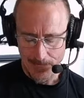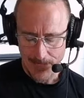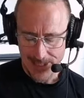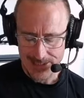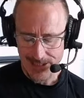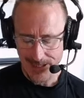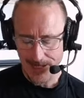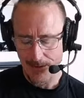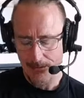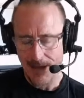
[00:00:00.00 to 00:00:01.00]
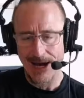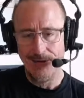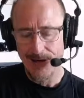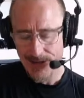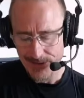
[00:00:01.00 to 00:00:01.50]
He's going to
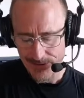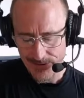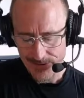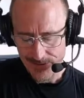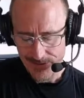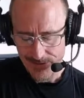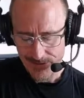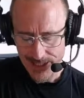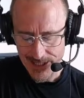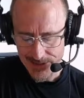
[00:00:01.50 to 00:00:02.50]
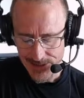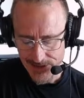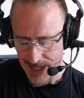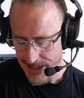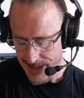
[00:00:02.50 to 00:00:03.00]
empower you with inner
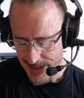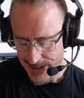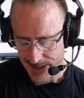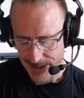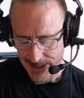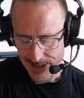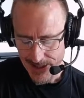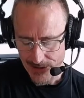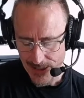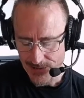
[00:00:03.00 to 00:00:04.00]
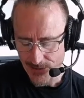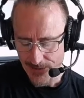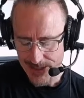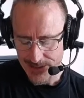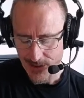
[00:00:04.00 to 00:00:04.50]
strength, and then Christ will
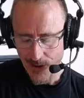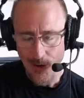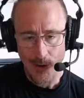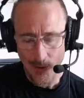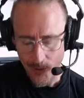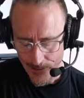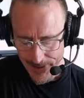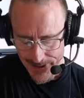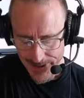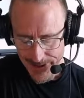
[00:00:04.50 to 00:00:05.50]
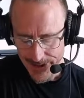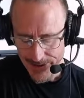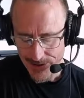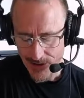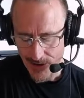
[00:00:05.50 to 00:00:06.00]
make His home in
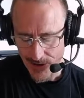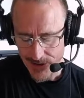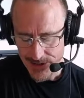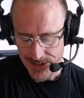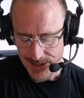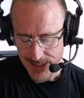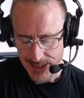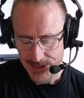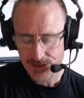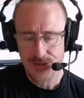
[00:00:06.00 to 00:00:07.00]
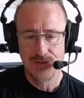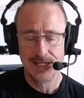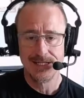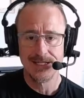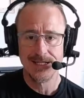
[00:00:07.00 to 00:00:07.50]
your hearts as you
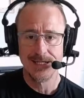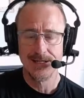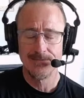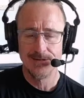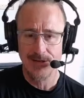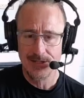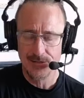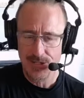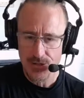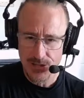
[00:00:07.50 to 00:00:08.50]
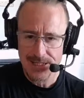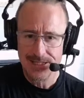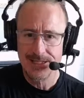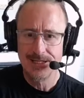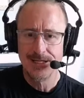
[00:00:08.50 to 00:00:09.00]
trust in Him. So, as we
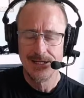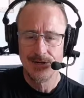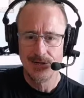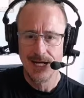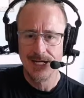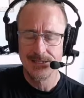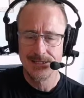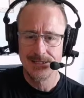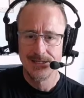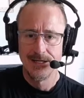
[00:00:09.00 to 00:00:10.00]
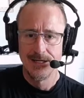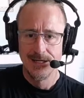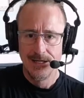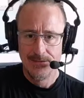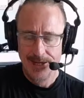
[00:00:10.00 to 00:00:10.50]
trust in Christ,
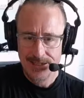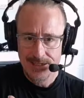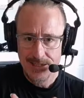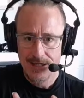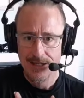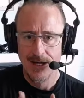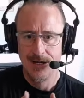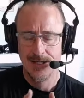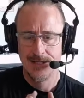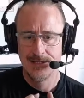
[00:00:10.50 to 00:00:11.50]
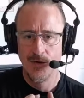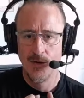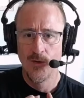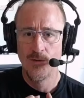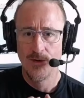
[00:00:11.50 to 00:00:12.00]
He makes uh, His
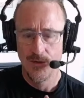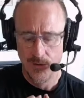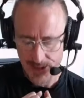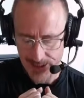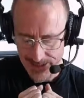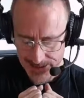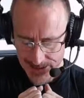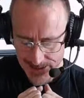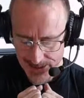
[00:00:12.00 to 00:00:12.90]
home with us